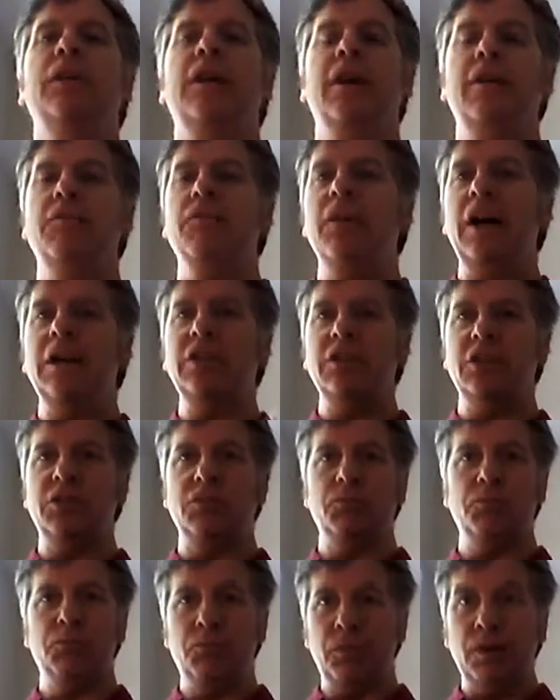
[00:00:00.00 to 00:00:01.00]
In fact, it's
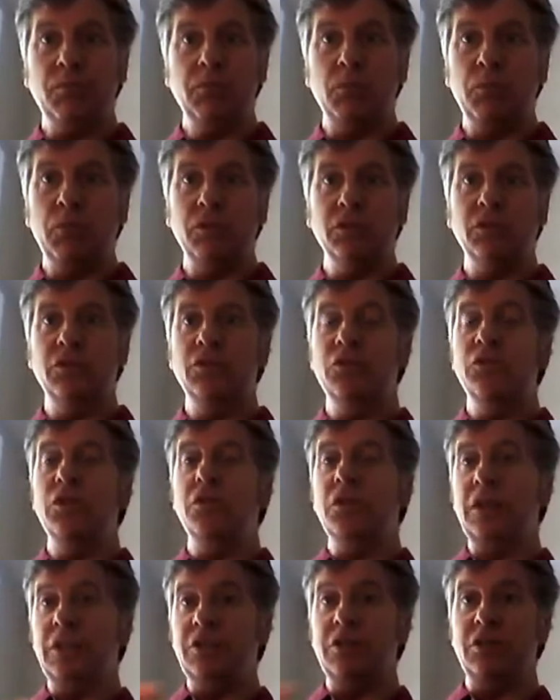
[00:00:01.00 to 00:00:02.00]
preferable to do the
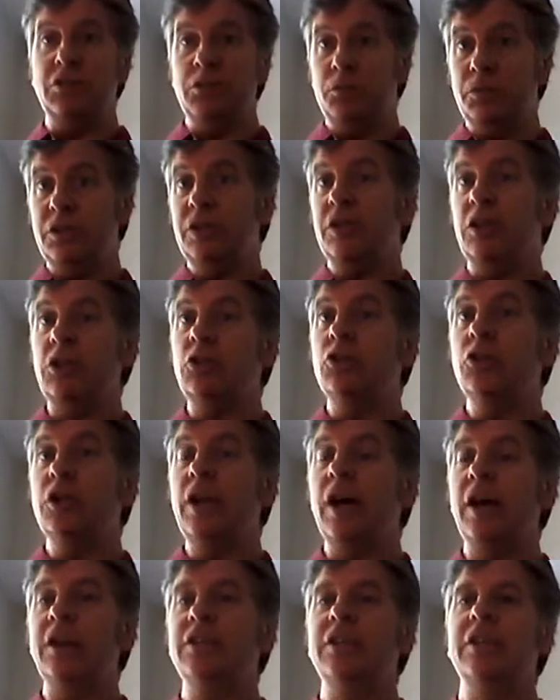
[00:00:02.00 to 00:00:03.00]
things that you're particularly good
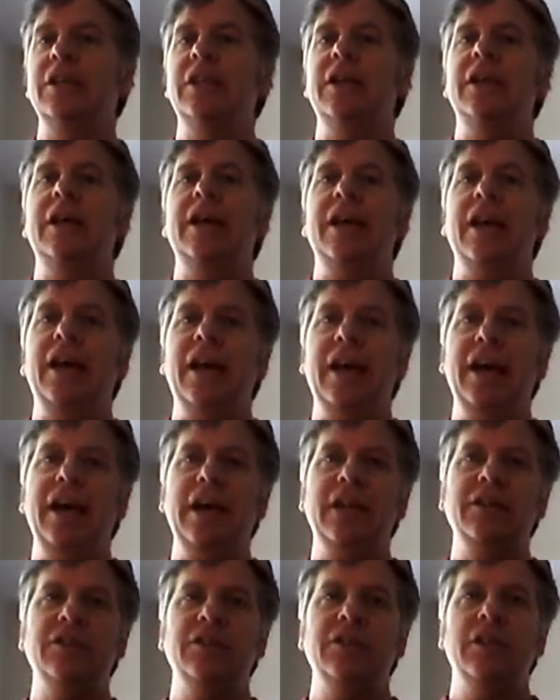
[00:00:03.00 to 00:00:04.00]
at
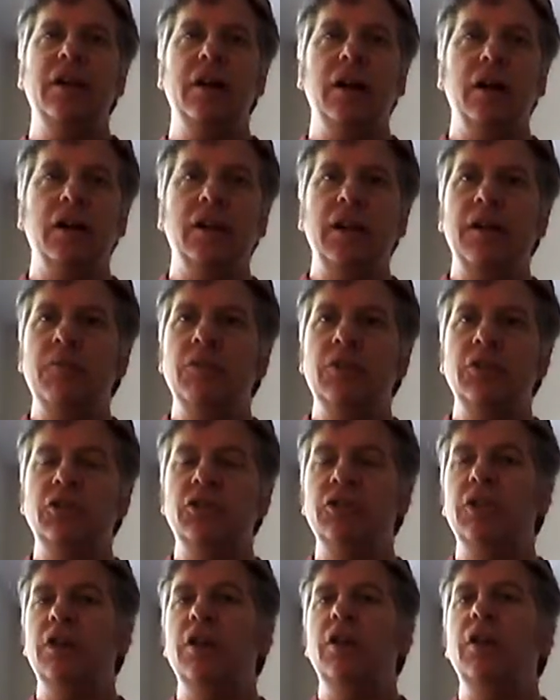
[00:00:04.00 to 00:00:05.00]
and
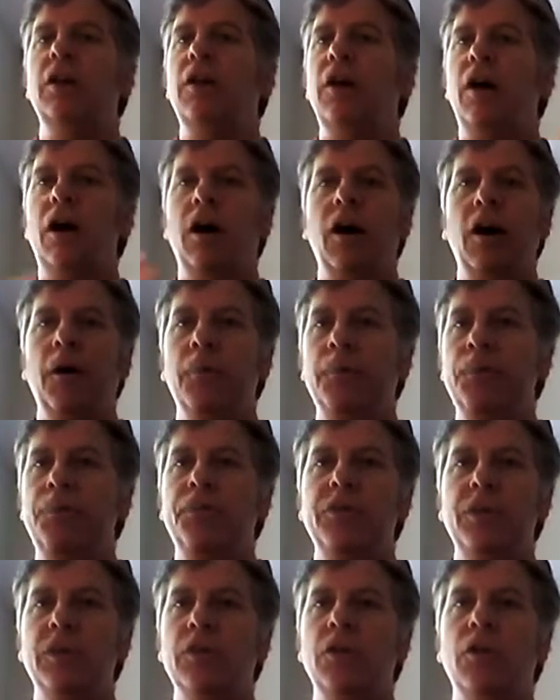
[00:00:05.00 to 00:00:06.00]
leverage
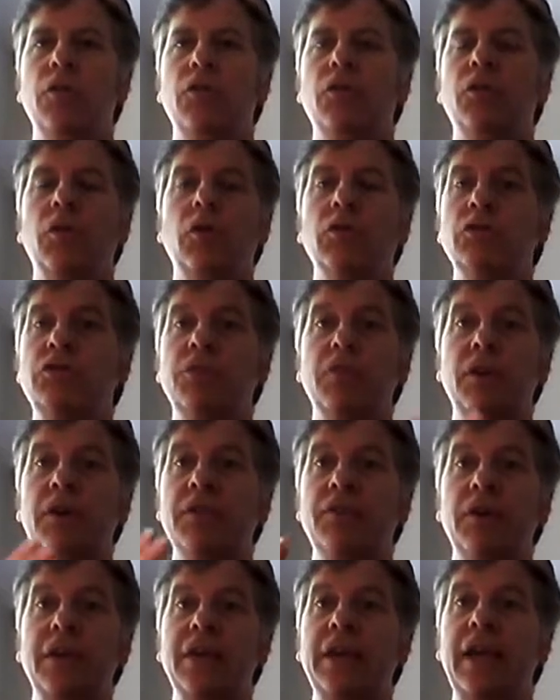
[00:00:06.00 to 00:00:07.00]
those
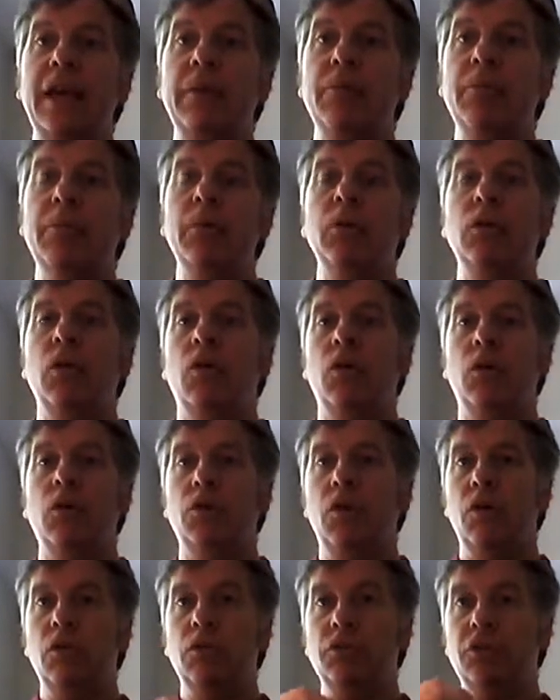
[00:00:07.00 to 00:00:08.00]
very, very capable or
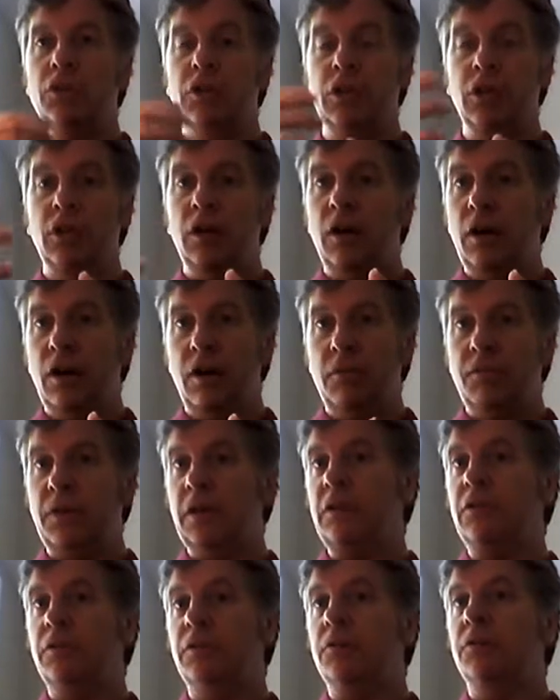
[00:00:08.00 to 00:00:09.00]
those
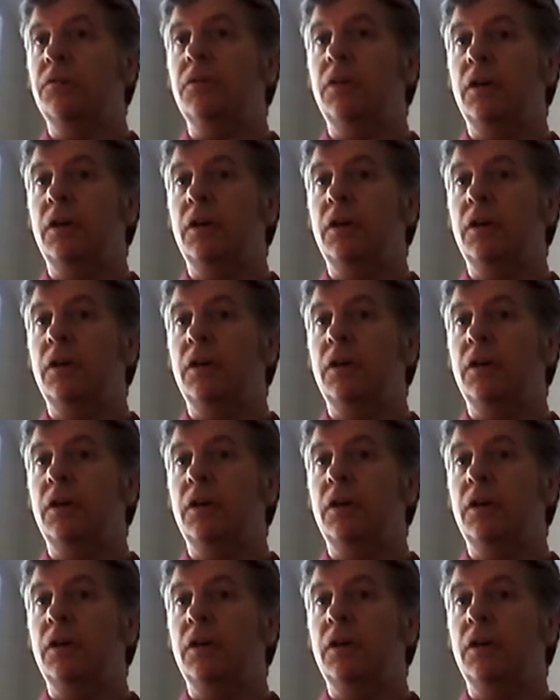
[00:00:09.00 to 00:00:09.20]
effective